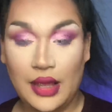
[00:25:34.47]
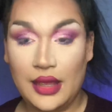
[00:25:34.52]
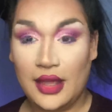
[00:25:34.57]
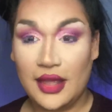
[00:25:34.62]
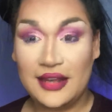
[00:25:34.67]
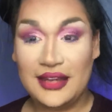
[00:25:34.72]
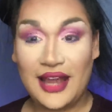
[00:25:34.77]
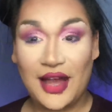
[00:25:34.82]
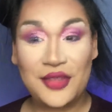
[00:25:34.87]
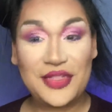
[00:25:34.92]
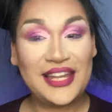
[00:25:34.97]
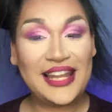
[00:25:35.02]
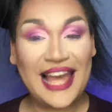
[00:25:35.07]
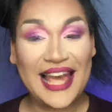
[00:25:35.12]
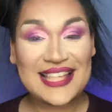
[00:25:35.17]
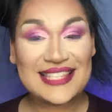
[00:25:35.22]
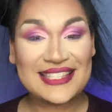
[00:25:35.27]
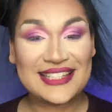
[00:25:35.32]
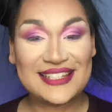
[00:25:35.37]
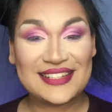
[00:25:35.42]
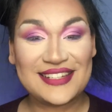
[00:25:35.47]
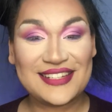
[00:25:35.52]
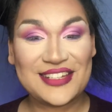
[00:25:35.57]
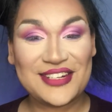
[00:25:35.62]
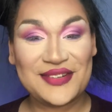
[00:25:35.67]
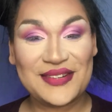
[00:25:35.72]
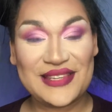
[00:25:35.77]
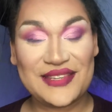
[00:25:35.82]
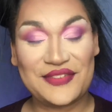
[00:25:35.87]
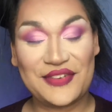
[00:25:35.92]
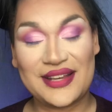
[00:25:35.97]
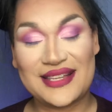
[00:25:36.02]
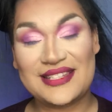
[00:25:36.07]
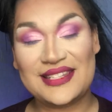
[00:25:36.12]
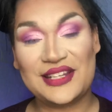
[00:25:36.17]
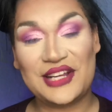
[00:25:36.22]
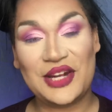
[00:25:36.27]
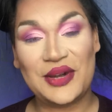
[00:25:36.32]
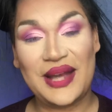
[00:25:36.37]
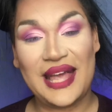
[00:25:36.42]
Now the last thing to do is for us
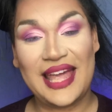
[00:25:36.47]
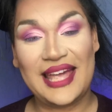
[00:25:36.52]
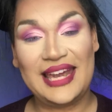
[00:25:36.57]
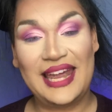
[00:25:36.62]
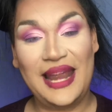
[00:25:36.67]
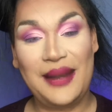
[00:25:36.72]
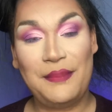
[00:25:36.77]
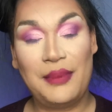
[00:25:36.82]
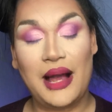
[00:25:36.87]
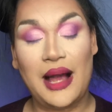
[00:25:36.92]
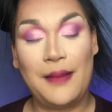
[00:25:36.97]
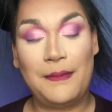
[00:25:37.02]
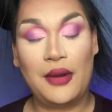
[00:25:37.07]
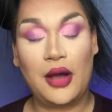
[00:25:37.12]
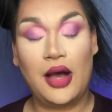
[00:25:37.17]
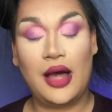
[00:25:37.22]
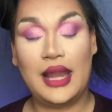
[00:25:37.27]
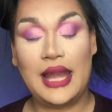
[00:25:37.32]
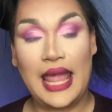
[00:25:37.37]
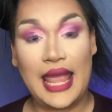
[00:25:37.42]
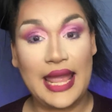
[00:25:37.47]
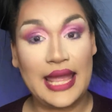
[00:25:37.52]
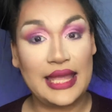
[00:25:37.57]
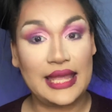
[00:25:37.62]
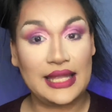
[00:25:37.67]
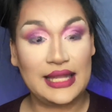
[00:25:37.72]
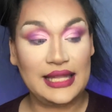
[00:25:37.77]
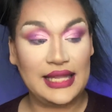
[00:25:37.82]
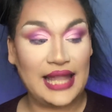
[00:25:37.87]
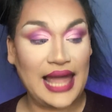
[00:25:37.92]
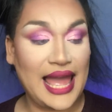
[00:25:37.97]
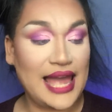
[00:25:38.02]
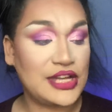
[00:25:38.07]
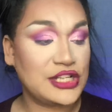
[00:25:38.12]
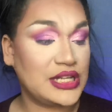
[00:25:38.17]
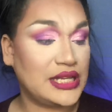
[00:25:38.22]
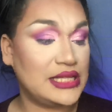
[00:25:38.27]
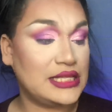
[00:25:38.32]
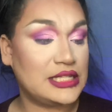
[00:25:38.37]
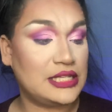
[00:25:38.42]
to go ahead and pop on a
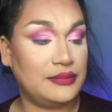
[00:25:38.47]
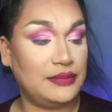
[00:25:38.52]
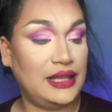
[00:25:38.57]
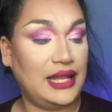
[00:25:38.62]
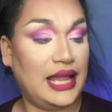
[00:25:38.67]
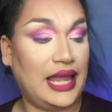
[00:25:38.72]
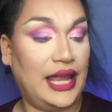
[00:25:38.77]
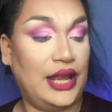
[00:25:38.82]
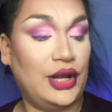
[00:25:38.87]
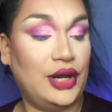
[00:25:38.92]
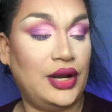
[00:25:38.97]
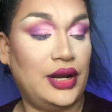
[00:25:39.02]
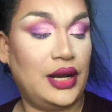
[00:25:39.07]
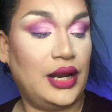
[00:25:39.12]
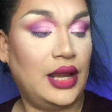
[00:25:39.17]
lash and some liner.